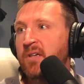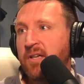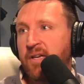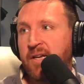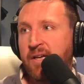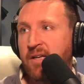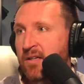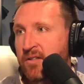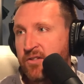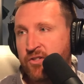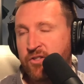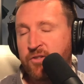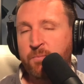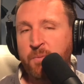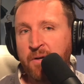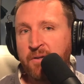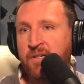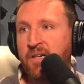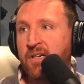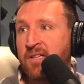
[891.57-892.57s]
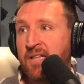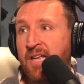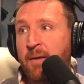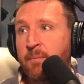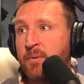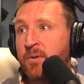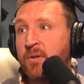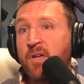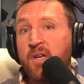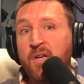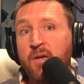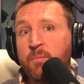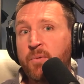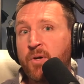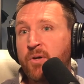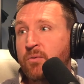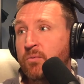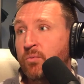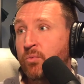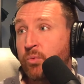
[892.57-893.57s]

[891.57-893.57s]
It's just probably not going to happen. But